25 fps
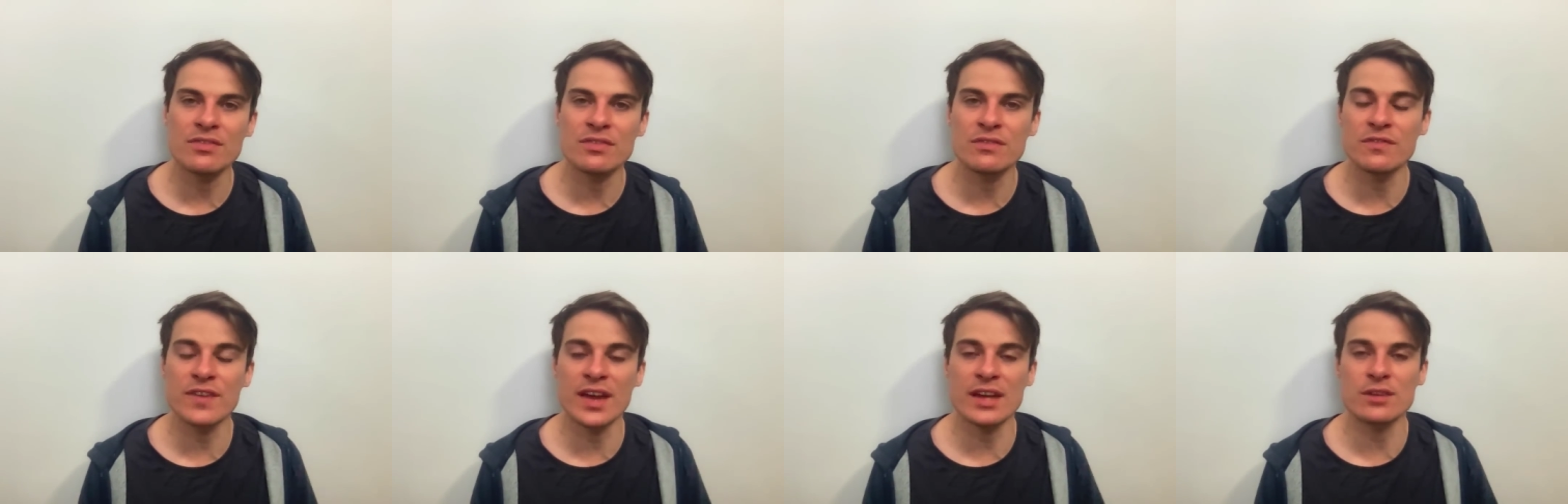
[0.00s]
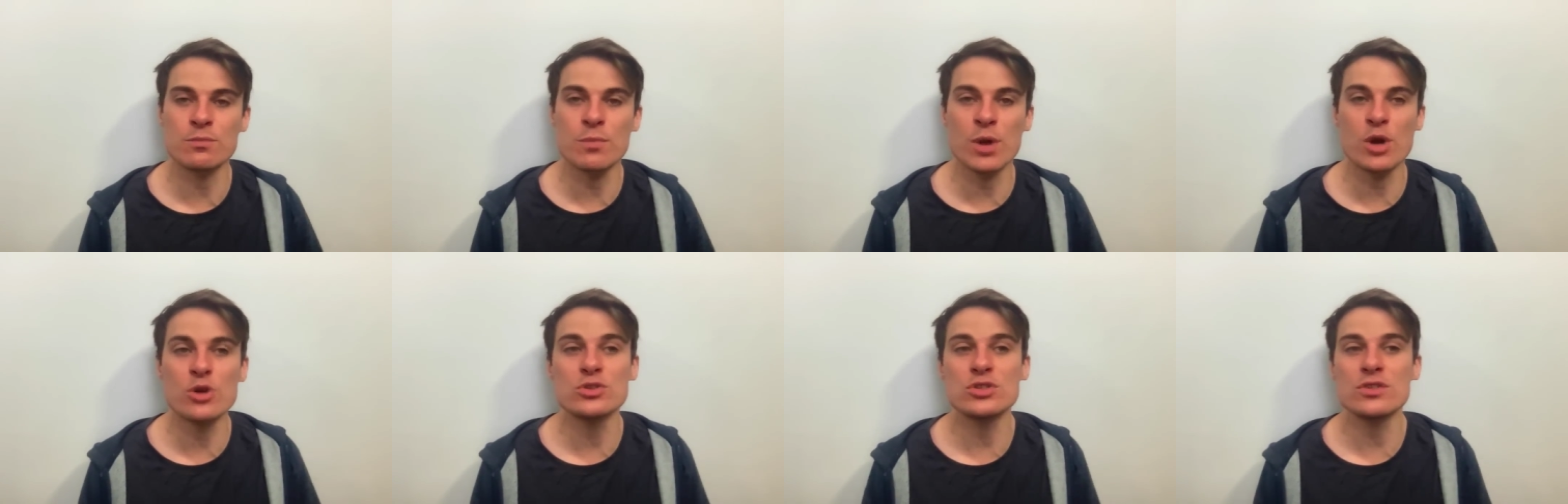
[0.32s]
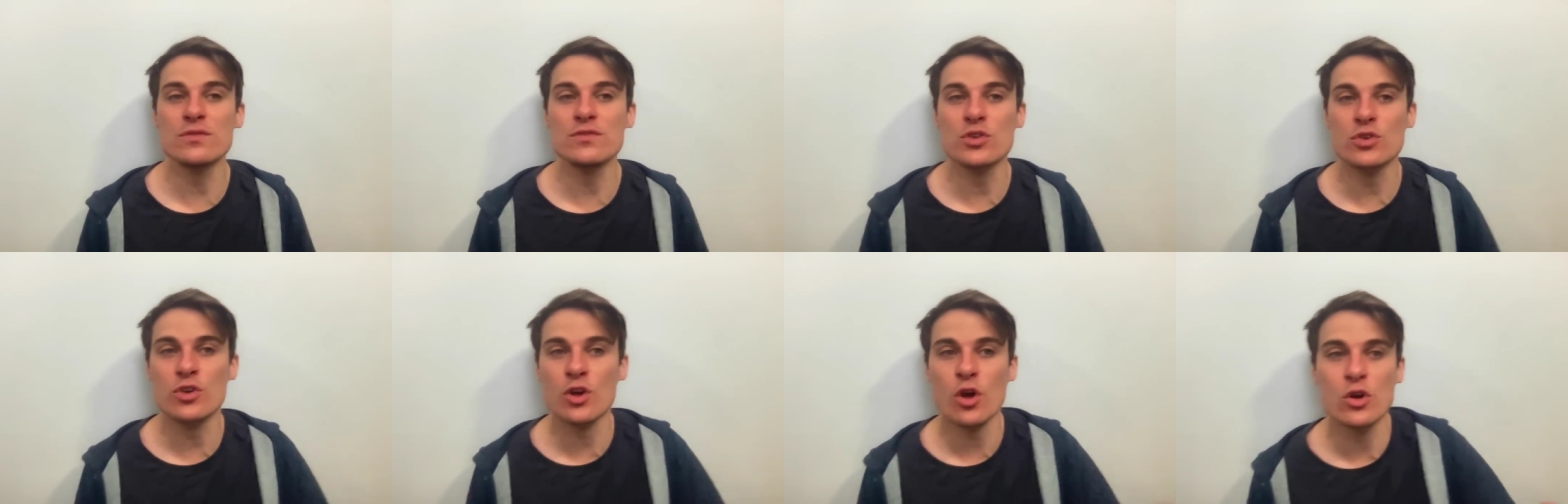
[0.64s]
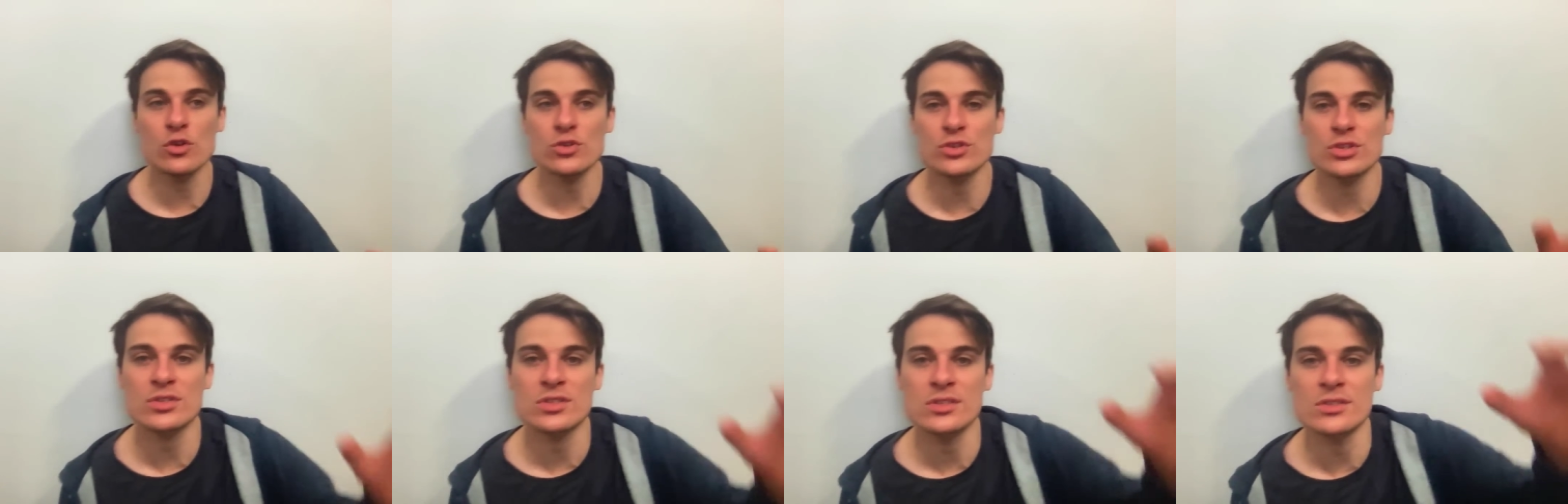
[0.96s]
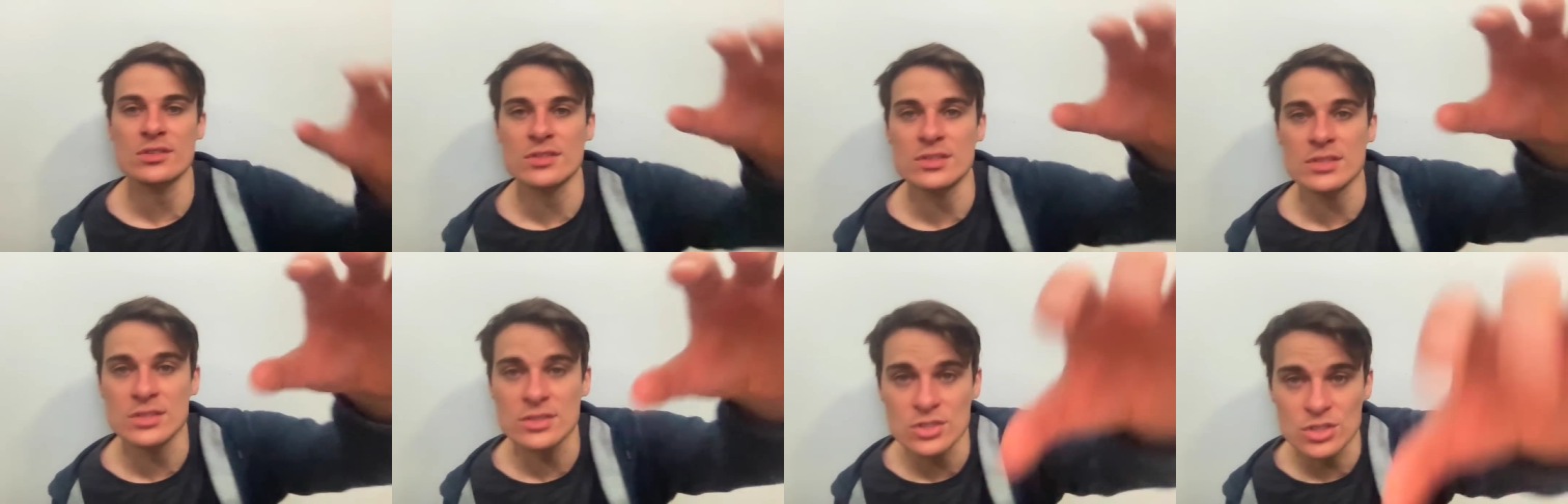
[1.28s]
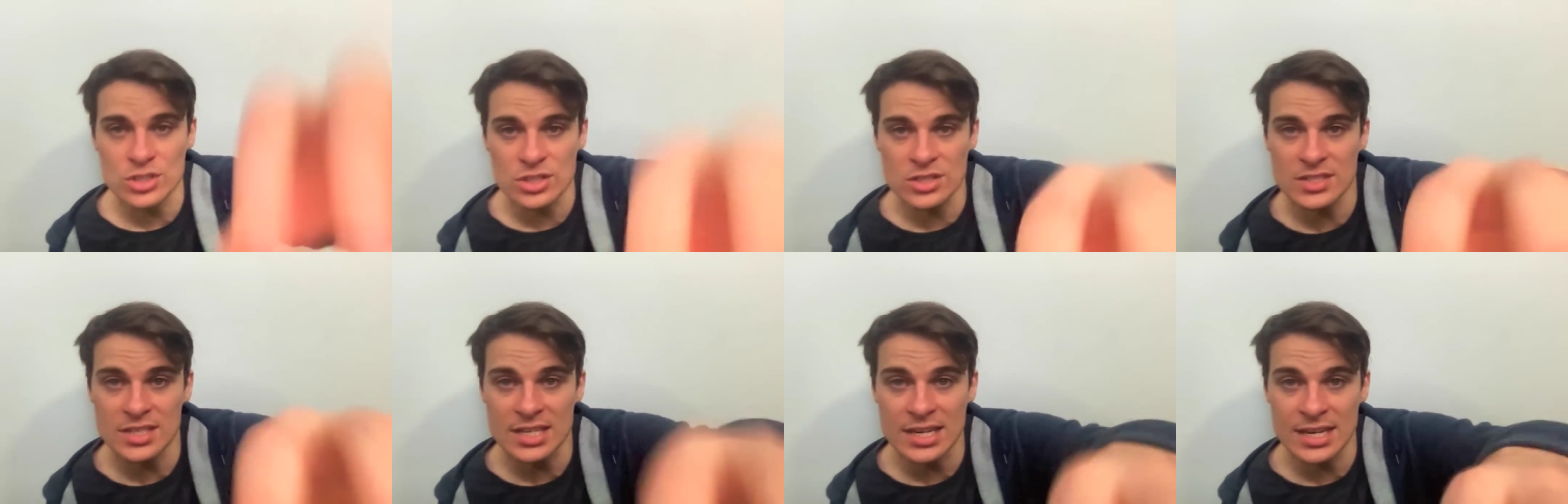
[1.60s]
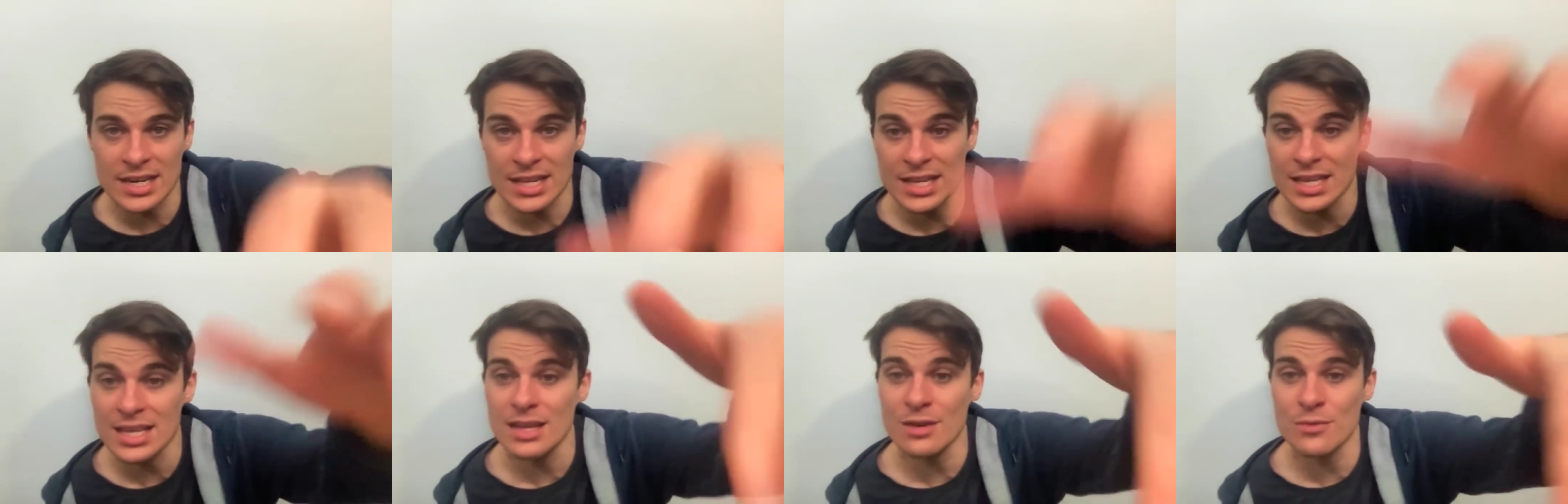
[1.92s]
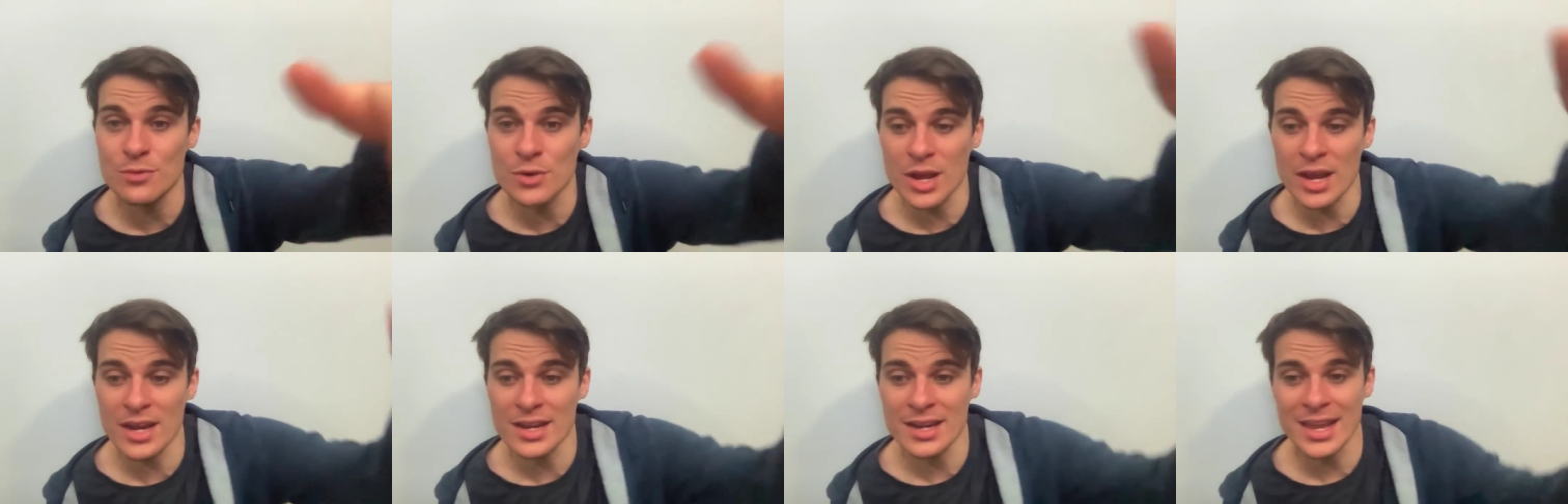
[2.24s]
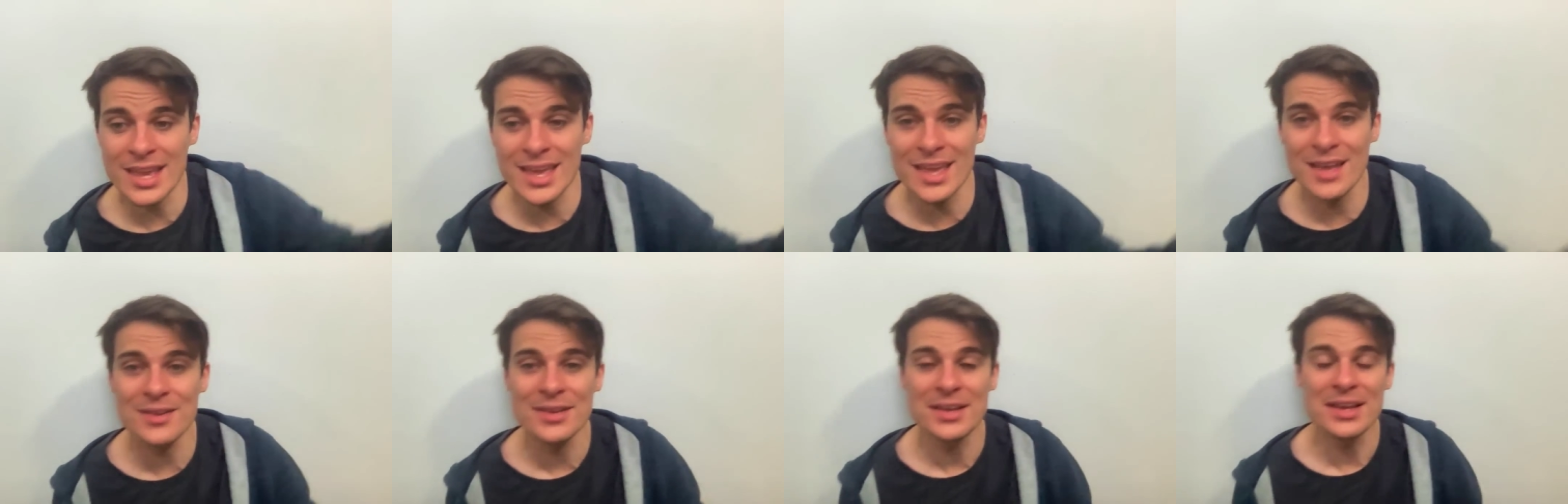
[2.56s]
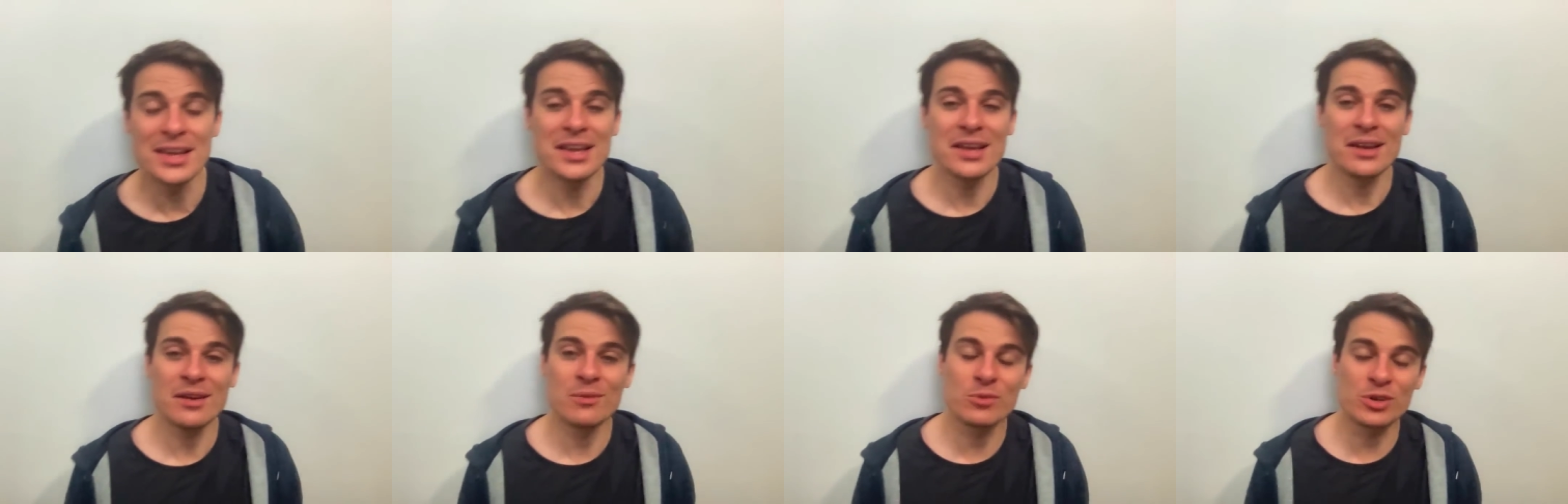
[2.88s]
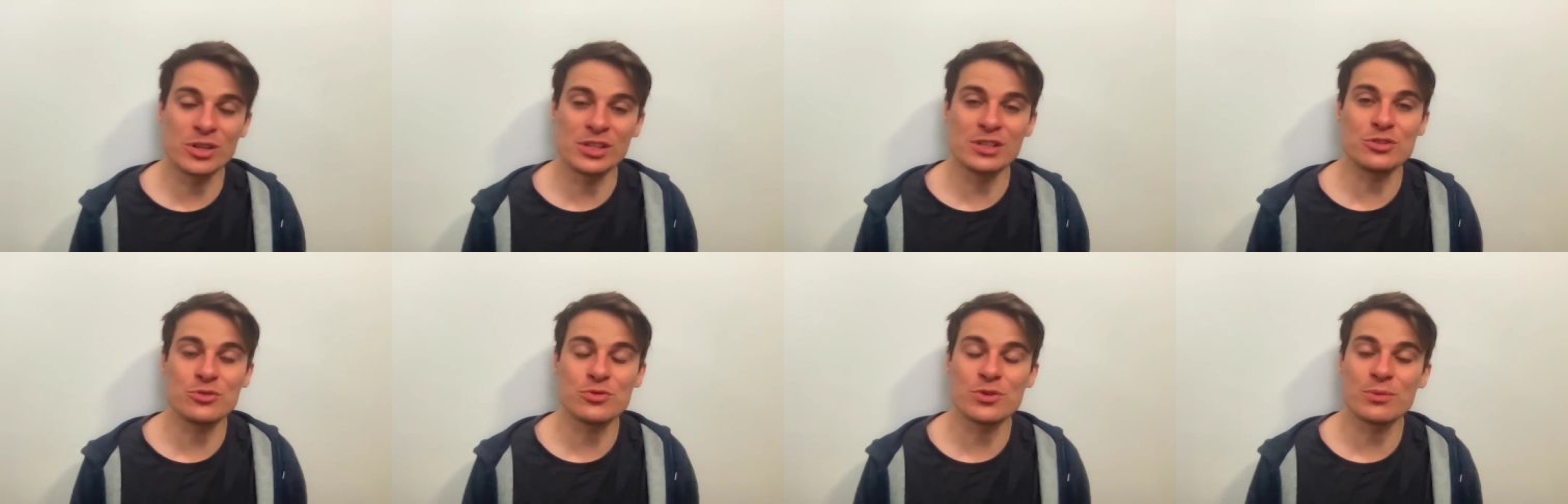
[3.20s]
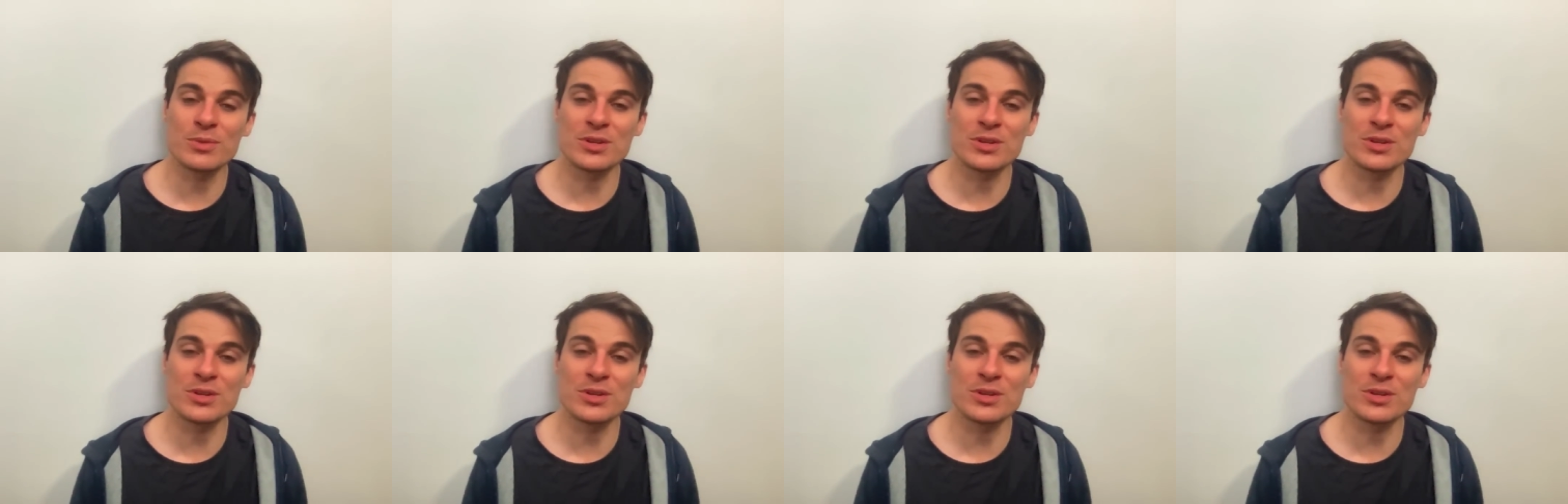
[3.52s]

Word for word: In fact, most of your consciousness is just in here right now. I'm really doing